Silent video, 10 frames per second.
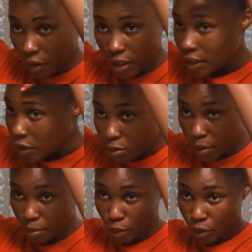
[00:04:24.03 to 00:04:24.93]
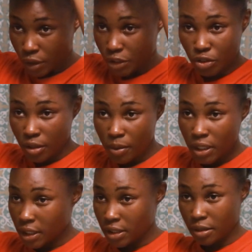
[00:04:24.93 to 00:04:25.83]
all the little people who
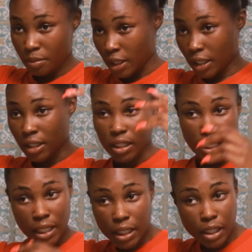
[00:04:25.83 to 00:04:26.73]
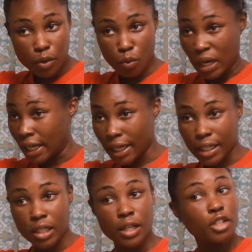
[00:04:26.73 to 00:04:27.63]
contributed to me in any way,
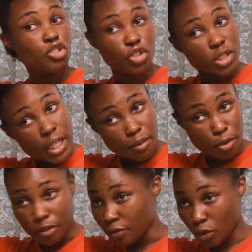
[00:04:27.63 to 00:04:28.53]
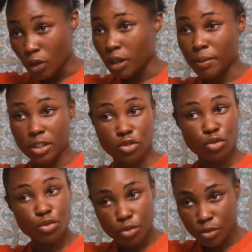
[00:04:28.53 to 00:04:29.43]
shape, or form. It's
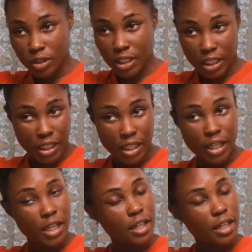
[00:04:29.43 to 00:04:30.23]
truly,